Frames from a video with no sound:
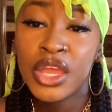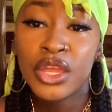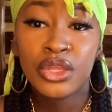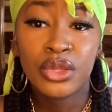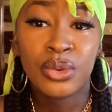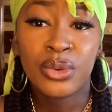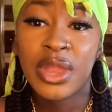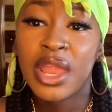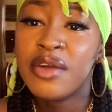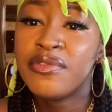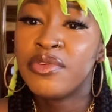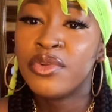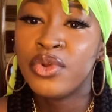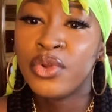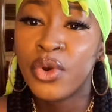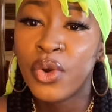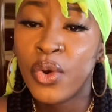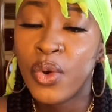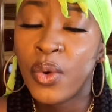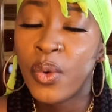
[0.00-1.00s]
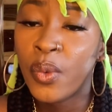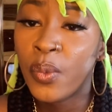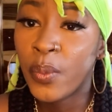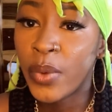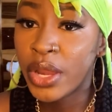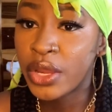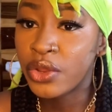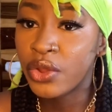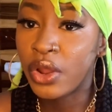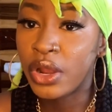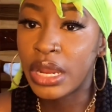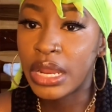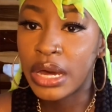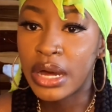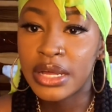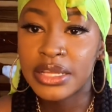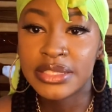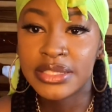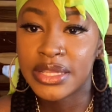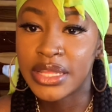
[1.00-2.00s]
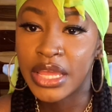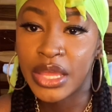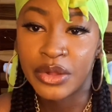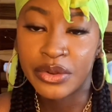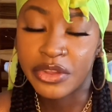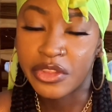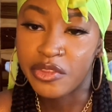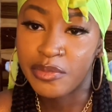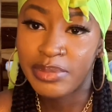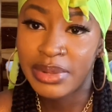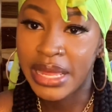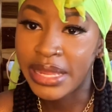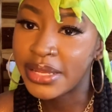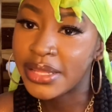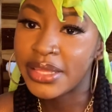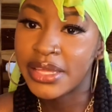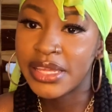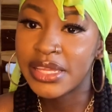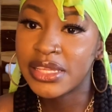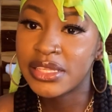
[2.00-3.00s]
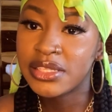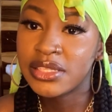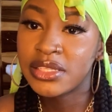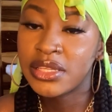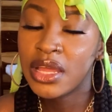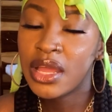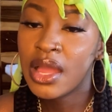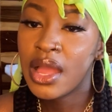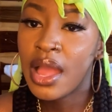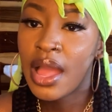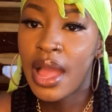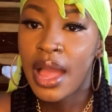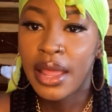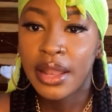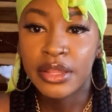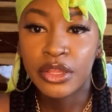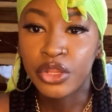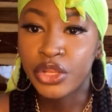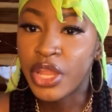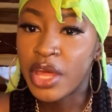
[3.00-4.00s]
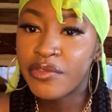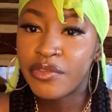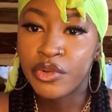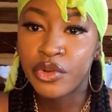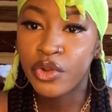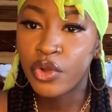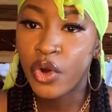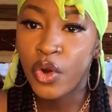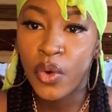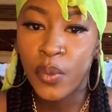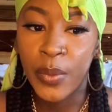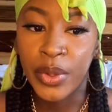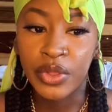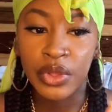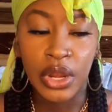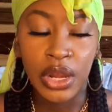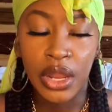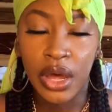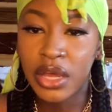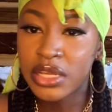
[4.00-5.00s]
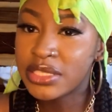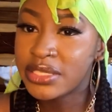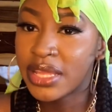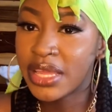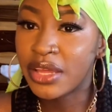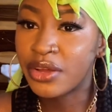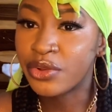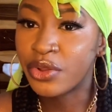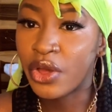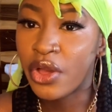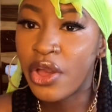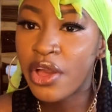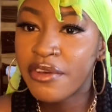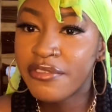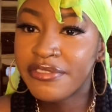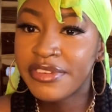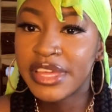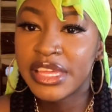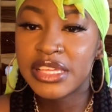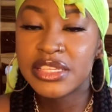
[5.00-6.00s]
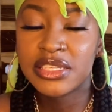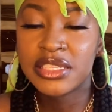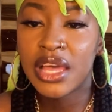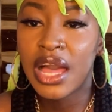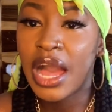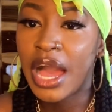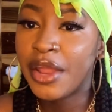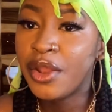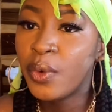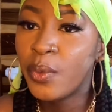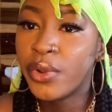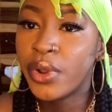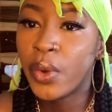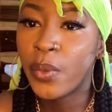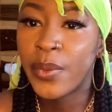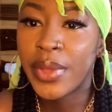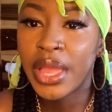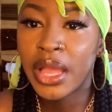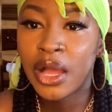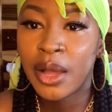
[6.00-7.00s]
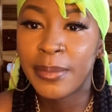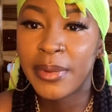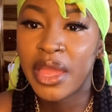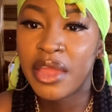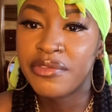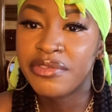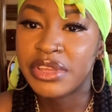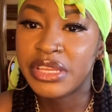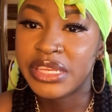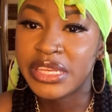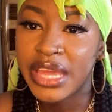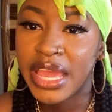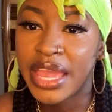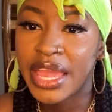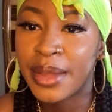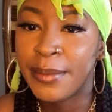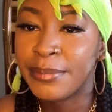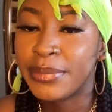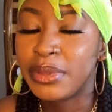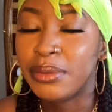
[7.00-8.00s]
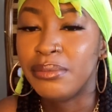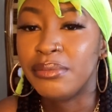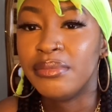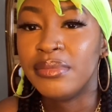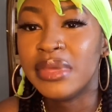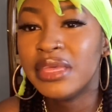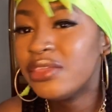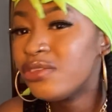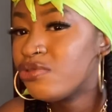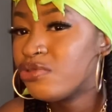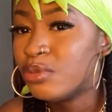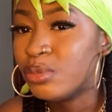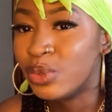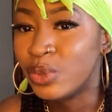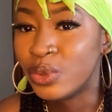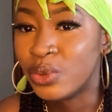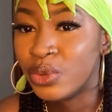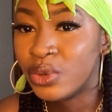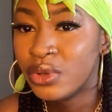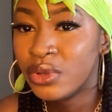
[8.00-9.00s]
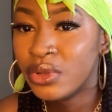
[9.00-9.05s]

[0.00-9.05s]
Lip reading: You never know when your last day on this planet is. You never know when your last day on earth is. I don't want to wake up every day and be miserable.